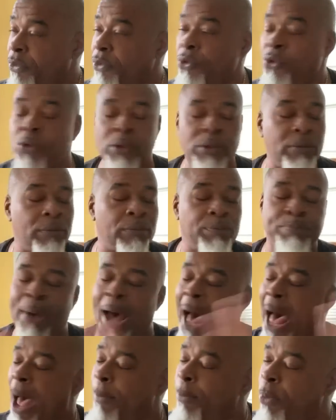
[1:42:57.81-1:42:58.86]
you
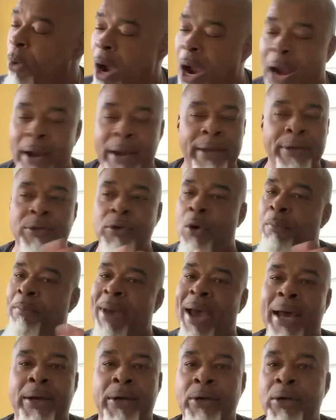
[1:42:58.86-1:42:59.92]
barbed wire, it don't
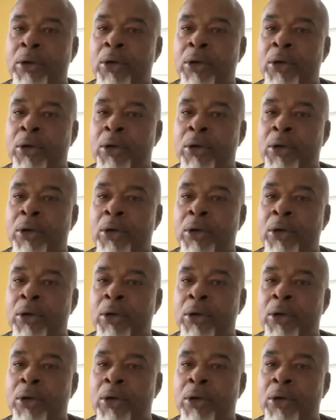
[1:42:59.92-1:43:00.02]
matter.